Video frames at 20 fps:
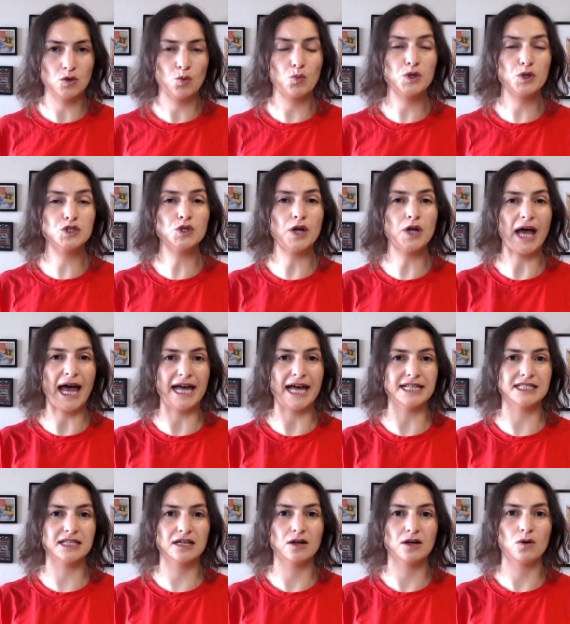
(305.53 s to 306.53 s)
we should
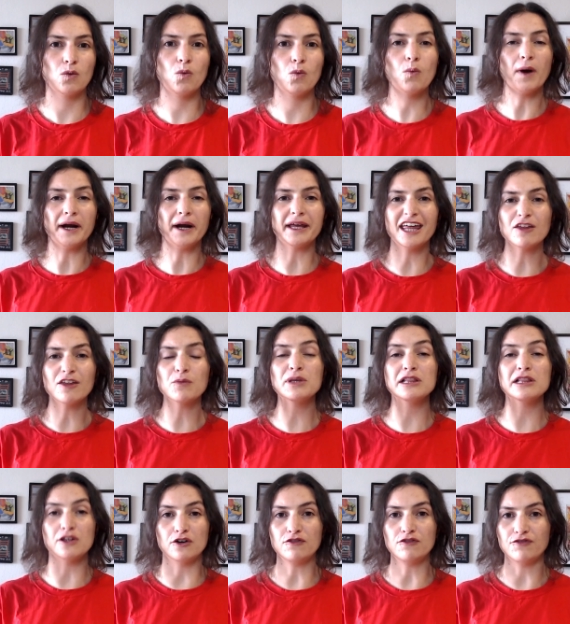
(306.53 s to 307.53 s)
ask what can we
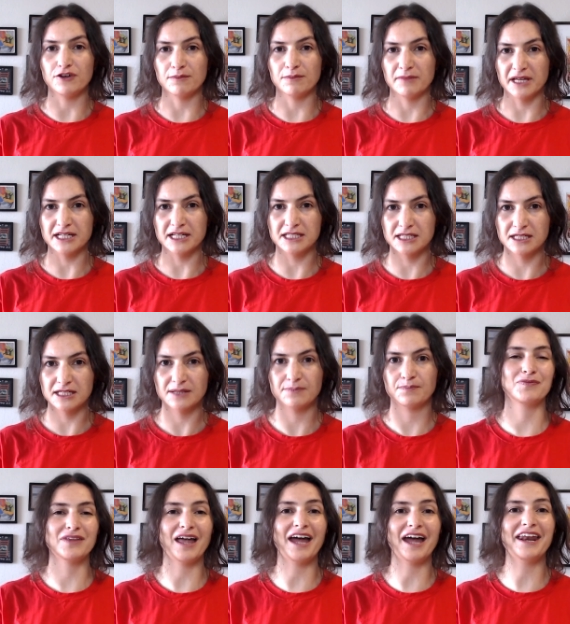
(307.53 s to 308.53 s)
learn from this
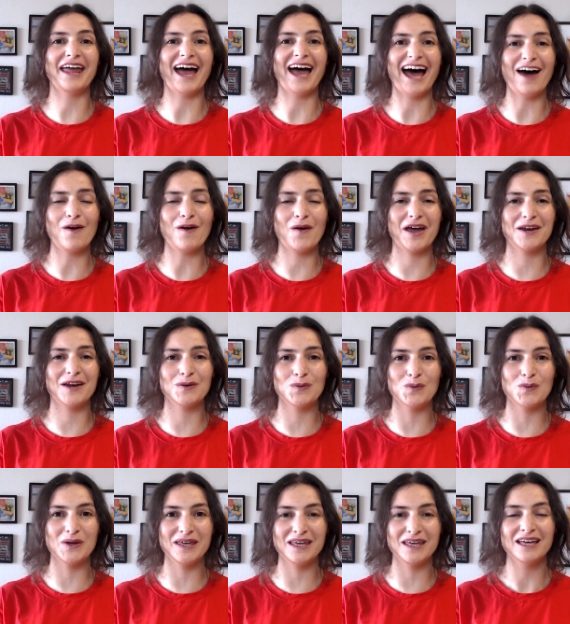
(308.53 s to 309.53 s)
and how can
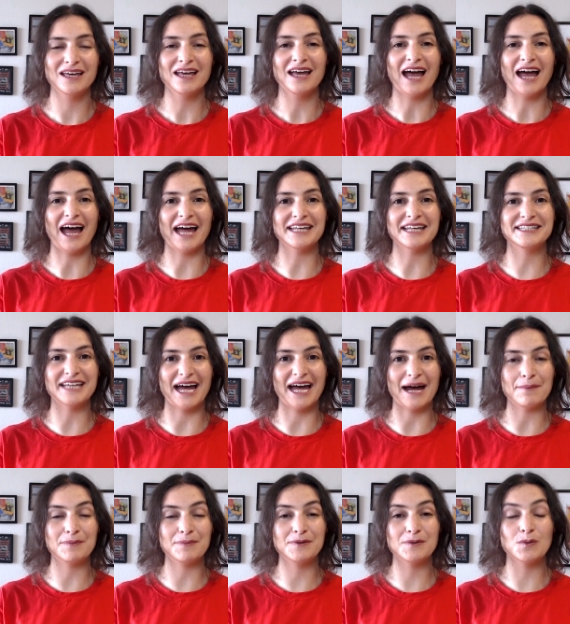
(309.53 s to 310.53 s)
we
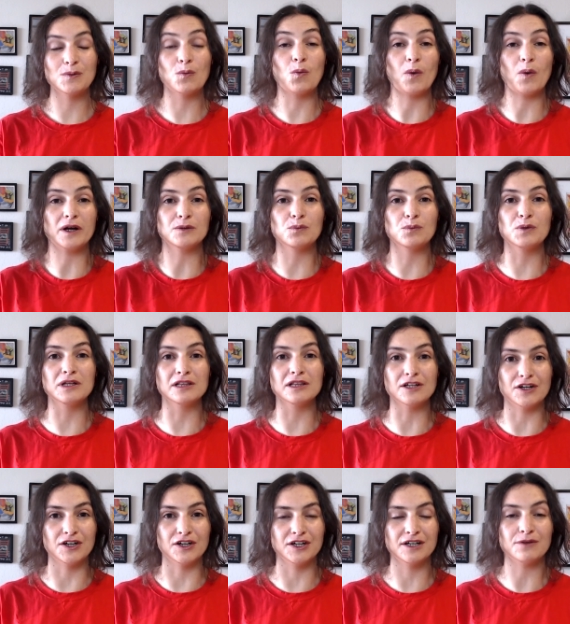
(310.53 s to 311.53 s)
adapt what we
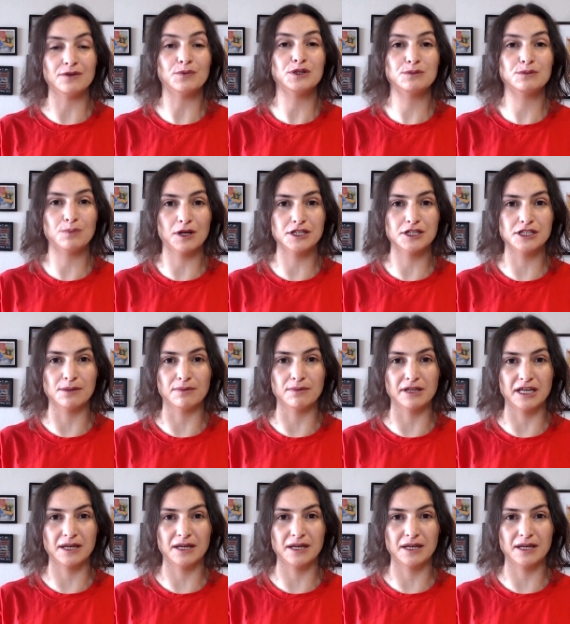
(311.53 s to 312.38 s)
learn responsibly.